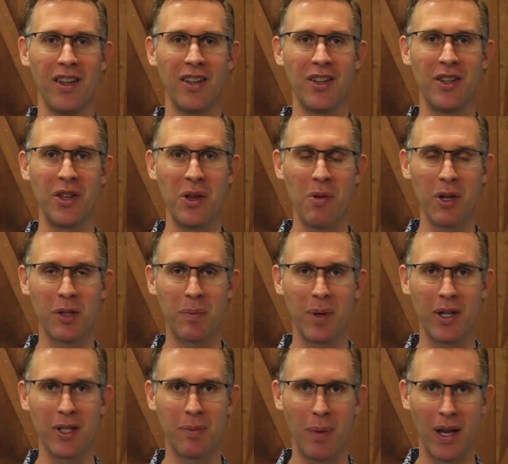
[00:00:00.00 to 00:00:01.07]
Do you
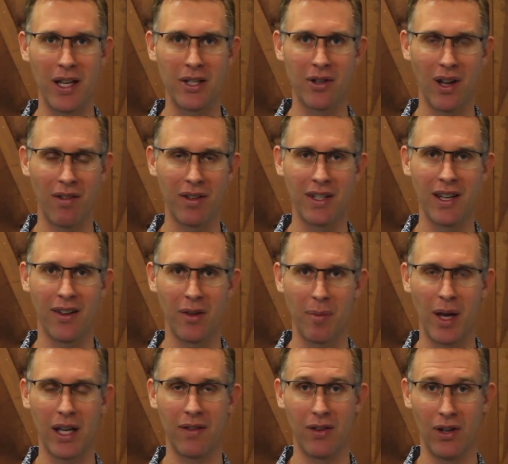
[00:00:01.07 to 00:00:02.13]
experience pain traveling down the
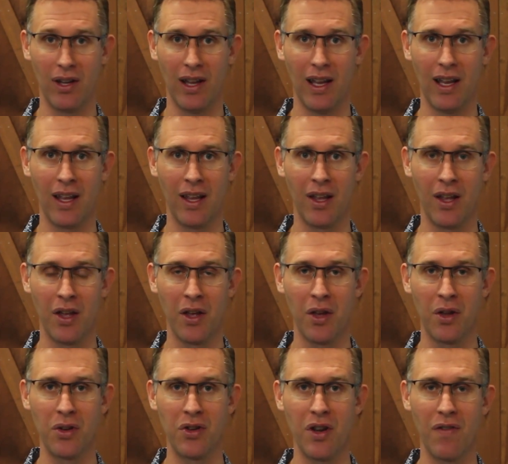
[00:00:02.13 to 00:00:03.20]
back of your leg?
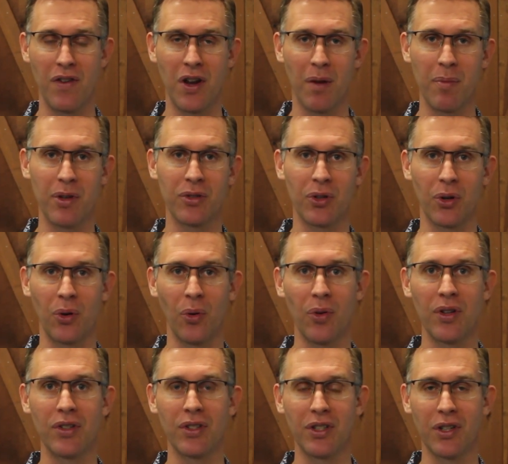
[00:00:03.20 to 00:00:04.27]
Do you have numbness or
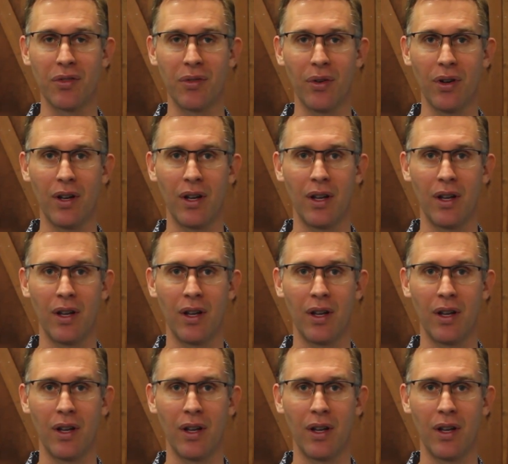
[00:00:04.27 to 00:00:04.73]
coldness in your foot?